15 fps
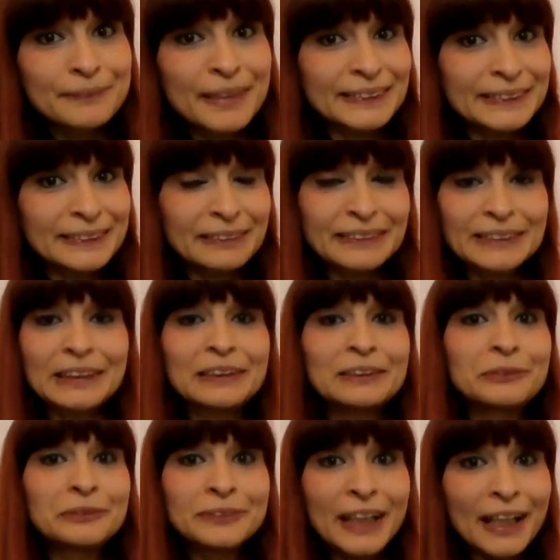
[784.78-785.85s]
That's Danza
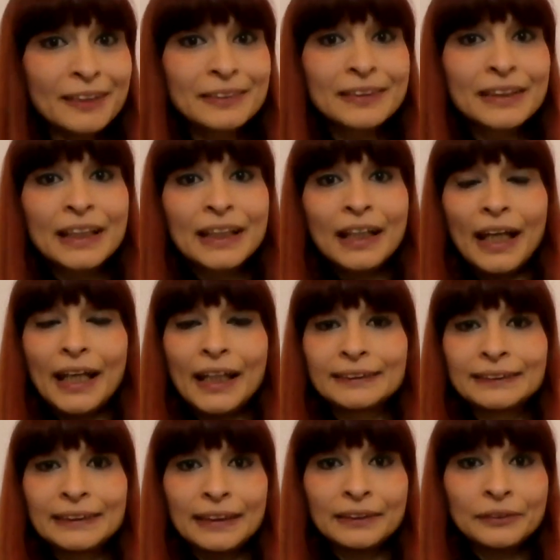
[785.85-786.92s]
Luna.
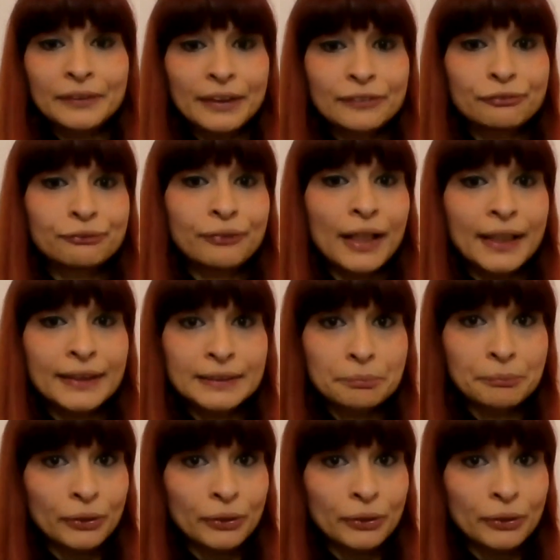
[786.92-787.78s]
And you can find